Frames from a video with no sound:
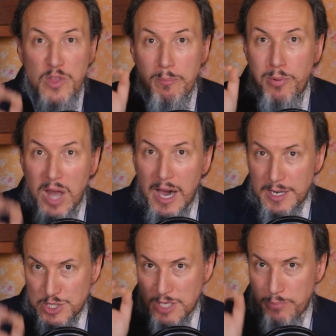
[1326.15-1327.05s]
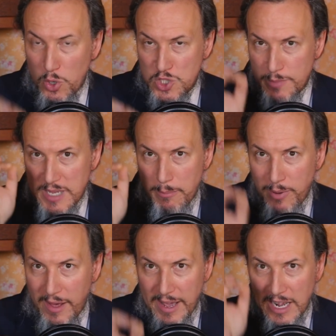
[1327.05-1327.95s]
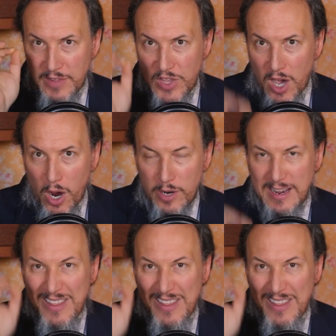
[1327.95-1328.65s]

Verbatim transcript: the blood is supposed to be applied on the Ark,